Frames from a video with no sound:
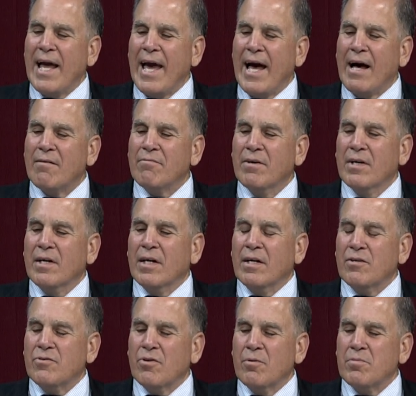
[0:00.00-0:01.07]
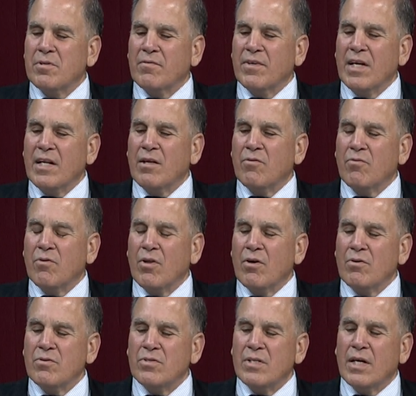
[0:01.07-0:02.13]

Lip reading: have in terms of getting through those